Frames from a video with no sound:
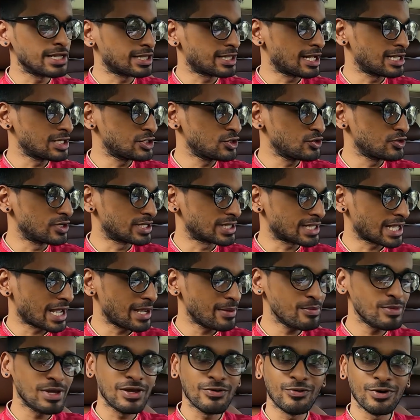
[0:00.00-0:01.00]
It tells you the
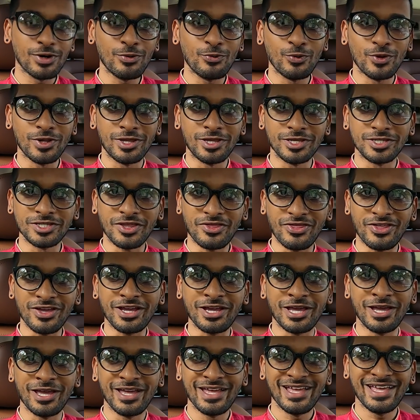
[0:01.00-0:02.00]
time even with this
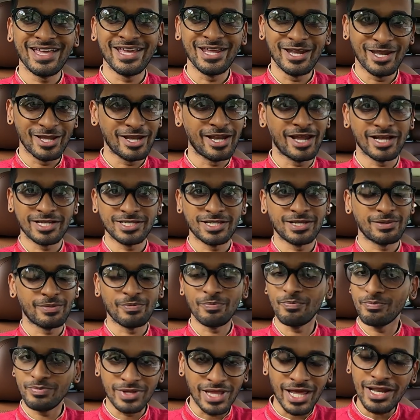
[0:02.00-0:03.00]
thick Indian accent.
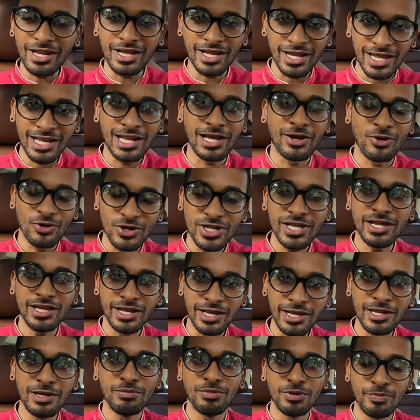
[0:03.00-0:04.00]
Then again, like only
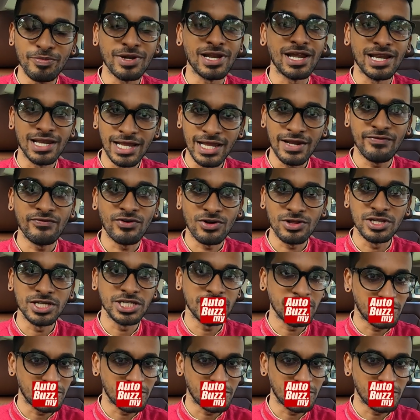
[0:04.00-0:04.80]
Indian people are late for this,